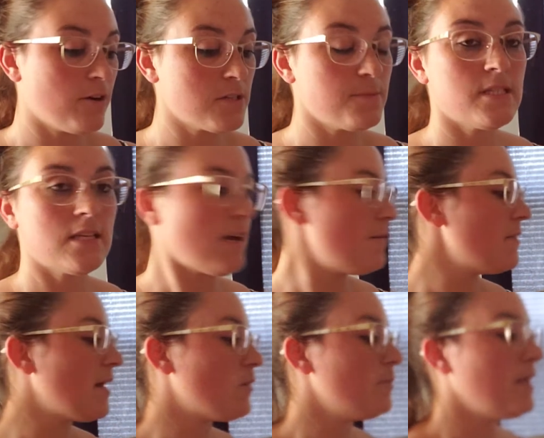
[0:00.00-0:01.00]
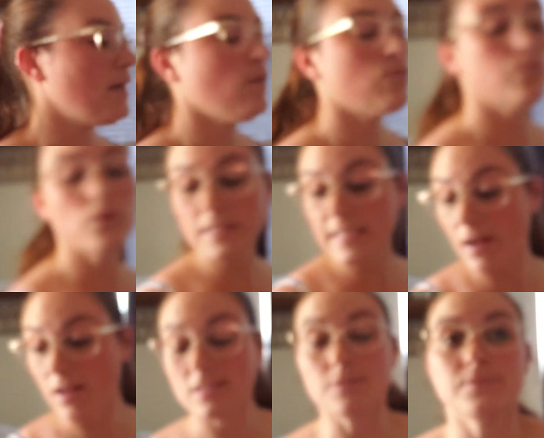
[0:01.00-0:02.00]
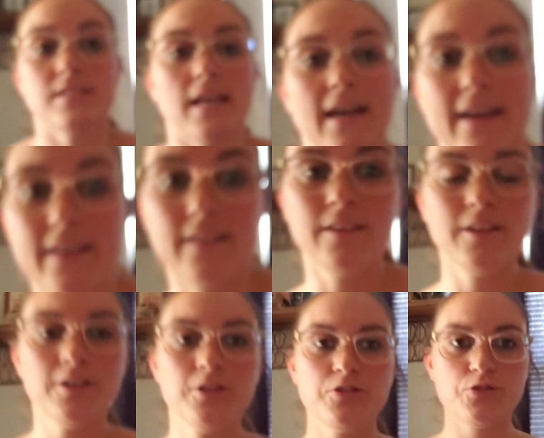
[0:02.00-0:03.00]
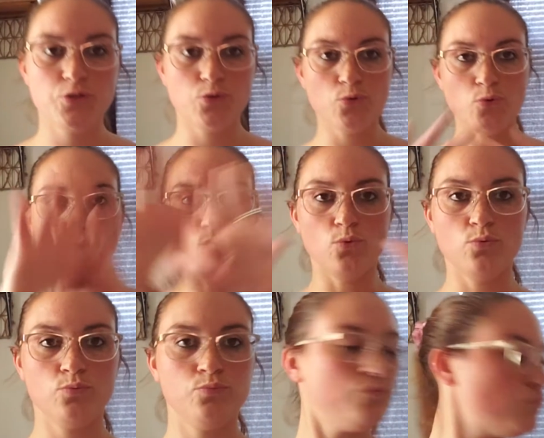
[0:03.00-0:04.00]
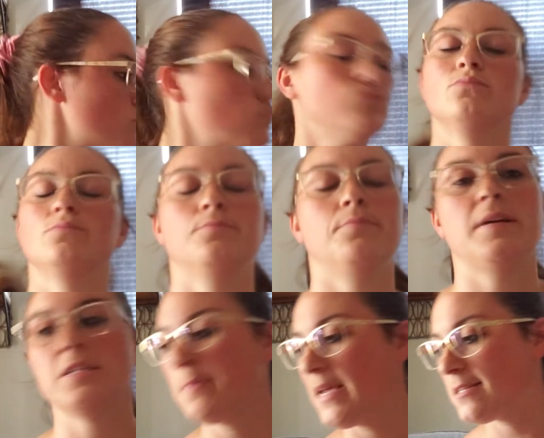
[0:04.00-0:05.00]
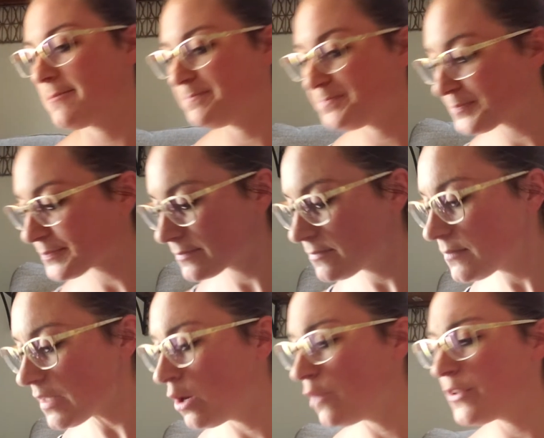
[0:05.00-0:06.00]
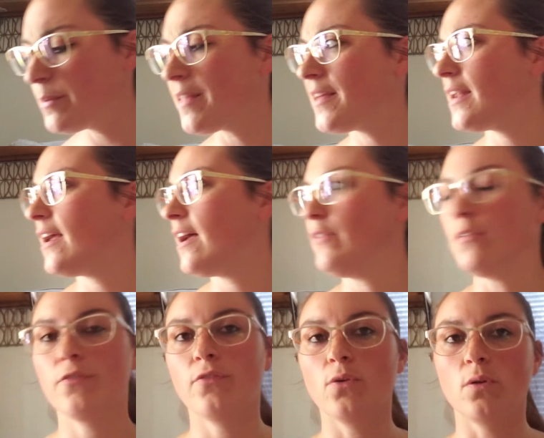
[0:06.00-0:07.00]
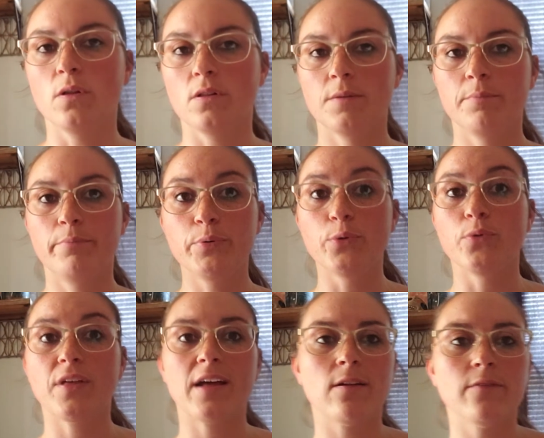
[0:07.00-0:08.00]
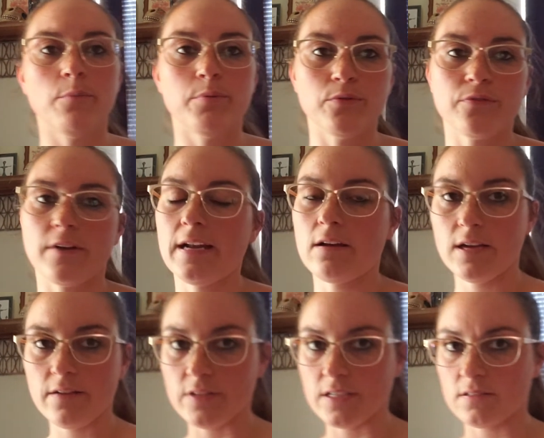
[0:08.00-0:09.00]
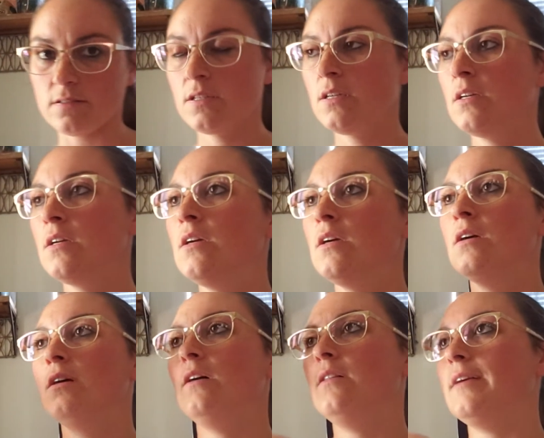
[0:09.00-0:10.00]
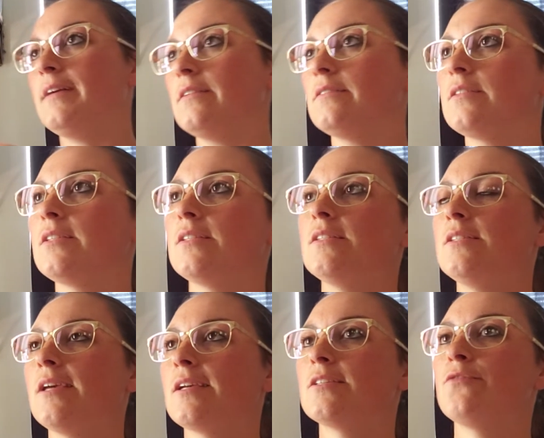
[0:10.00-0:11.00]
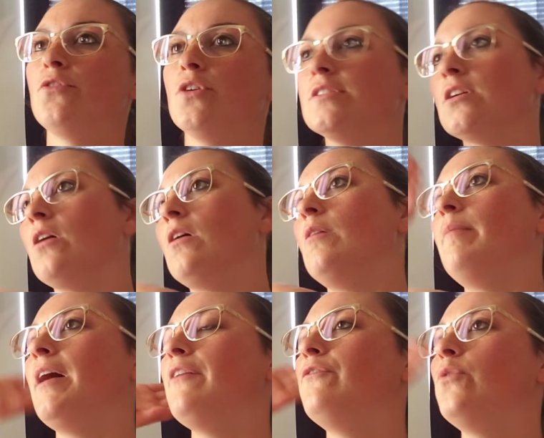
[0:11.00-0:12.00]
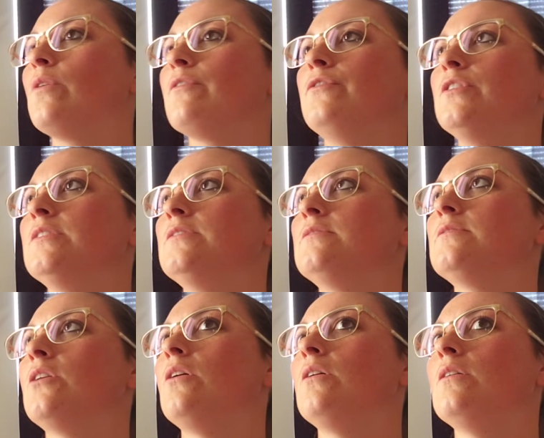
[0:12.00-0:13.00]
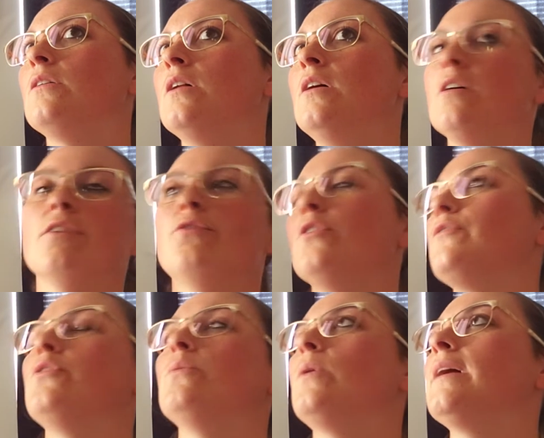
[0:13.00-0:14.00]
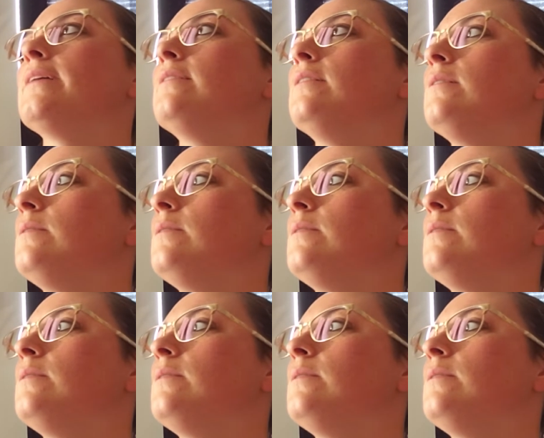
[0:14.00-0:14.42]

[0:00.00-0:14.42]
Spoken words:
Christmas time, that'll be really awesome to add to my space. Hopefully by then I have a full booth. I don't have a booth right now. I have like a 6 foot tall by 4 foot tall or 4 foot wide